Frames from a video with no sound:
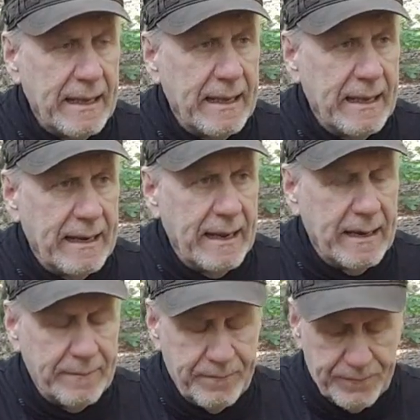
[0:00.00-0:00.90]
and
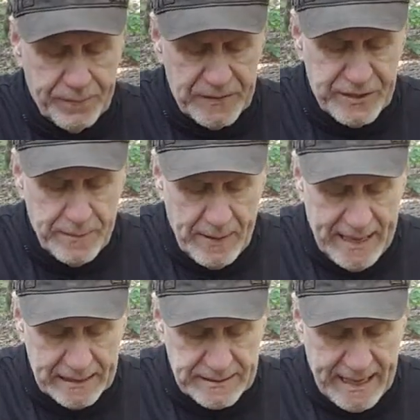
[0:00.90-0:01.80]

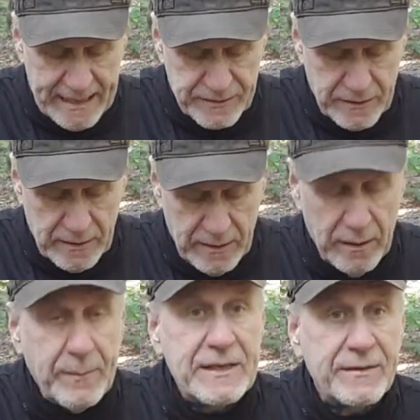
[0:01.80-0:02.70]
Z-Packs has a
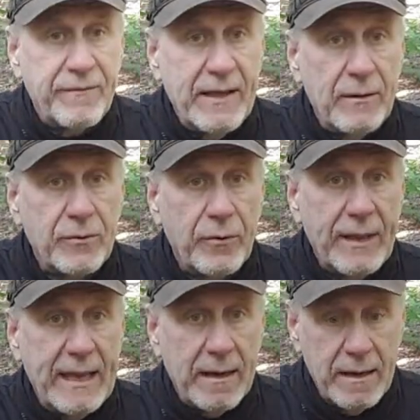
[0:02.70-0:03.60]
little piece of Velcro
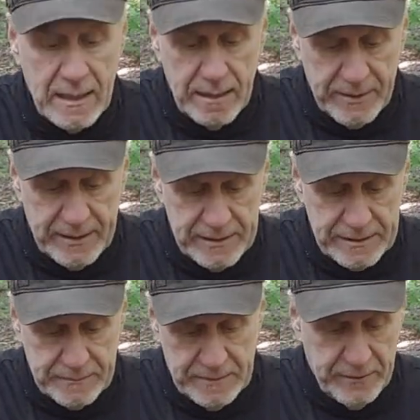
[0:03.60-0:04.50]
here. But
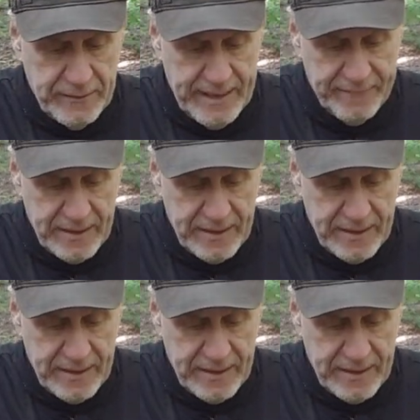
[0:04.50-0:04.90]
this, we don't have